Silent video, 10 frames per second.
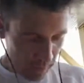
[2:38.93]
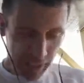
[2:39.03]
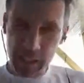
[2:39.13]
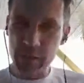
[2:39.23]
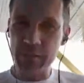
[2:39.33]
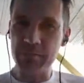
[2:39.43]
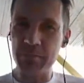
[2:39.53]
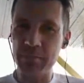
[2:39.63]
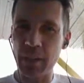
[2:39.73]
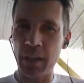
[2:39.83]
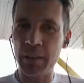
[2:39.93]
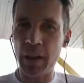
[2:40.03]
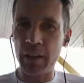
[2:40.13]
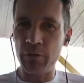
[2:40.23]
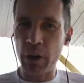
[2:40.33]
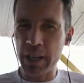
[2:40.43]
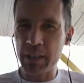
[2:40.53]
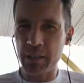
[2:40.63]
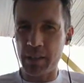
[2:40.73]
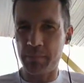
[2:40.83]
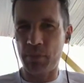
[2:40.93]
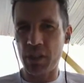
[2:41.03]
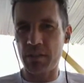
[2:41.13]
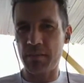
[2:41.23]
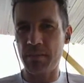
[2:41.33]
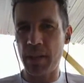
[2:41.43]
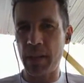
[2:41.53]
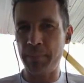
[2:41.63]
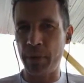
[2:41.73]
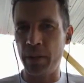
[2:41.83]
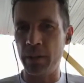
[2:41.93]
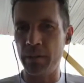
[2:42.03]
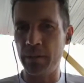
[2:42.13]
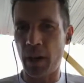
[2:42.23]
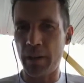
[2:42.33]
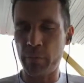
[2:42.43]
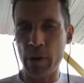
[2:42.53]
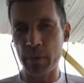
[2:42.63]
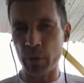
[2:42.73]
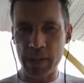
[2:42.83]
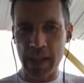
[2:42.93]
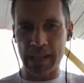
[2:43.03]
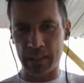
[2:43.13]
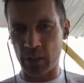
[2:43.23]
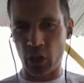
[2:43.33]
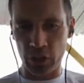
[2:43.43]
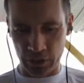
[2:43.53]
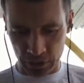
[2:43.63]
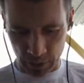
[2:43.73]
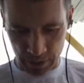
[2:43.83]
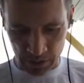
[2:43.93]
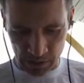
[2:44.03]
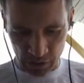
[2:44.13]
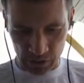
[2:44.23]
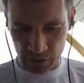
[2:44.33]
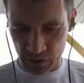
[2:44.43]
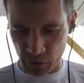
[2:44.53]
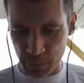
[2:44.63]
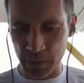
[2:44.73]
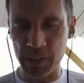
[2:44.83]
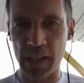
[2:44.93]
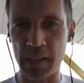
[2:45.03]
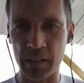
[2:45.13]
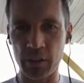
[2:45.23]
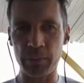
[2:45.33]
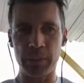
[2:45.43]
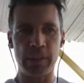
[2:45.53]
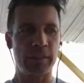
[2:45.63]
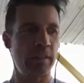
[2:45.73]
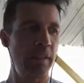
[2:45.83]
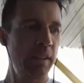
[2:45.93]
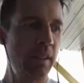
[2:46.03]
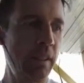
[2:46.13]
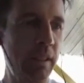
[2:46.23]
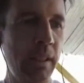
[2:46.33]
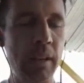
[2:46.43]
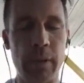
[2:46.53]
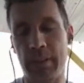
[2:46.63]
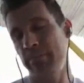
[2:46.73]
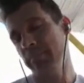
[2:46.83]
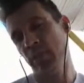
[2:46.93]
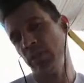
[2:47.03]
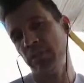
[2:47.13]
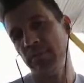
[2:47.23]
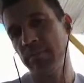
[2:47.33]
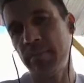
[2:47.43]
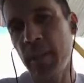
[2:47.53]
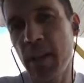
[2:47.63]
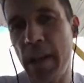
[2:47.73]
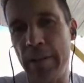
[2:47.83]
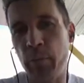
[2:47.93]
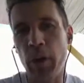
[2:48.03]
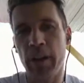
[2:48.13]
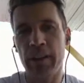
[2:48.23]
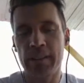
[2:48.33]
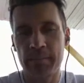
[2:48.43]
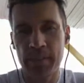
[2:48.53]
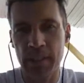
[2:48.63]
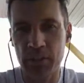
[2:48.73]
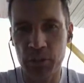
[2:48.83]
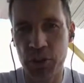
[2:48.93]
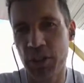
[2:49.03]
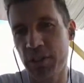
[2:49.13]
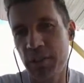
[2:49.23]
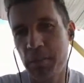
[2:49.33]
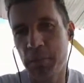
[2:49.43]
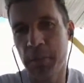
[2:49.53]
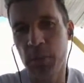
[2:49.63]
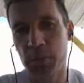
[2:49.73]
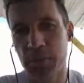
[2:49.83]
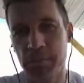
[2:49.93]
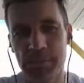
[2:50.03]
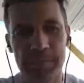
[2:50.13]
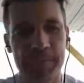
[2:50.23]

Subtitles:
like a running type shirt, but halfway between that and cotton, so it doesn't look super technical. But anyway, just FYI, Zazzle shirt seemed to be awesome.